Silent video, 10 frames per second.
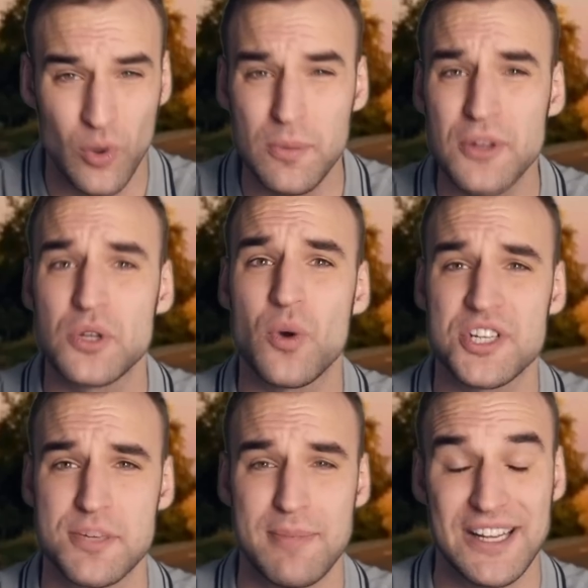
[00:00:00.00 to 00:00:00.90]
What about the
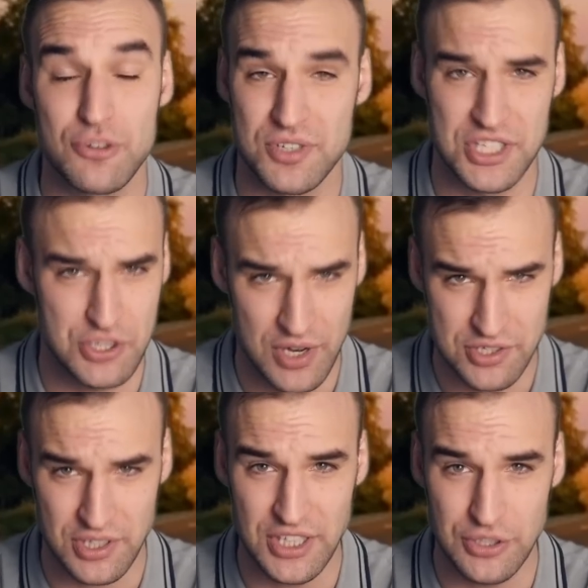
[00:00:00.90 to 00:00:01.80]
Russian military
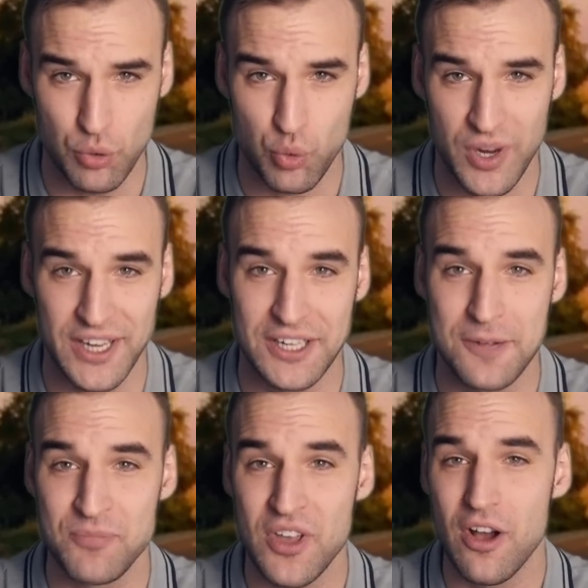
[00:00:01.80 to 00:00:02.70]
situation in Ukraine?